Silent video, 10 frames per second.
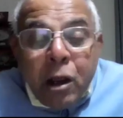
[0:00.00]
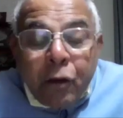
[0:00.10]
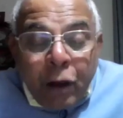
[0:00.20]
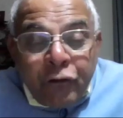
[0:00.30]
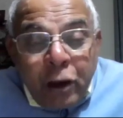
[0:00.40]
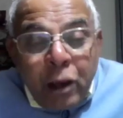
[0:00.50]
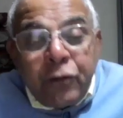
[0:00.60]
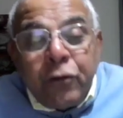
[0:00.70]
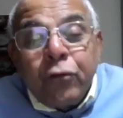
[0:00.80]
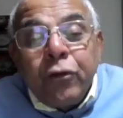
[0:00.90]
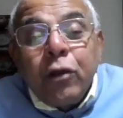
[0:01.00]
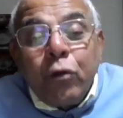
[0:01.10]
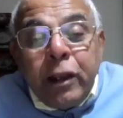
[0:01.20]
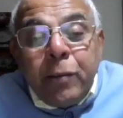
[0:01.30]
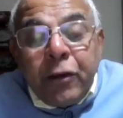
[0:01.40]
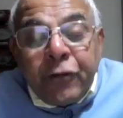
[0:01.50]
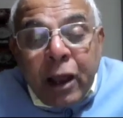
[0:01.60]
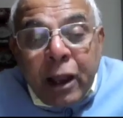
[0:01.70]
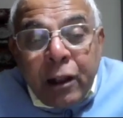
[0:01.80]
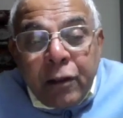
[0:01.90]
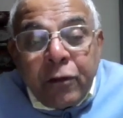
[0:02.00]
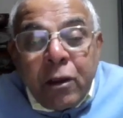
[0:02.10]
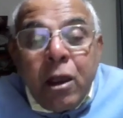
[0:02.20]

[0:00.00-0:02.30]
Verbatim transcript: Russia is using only missiles.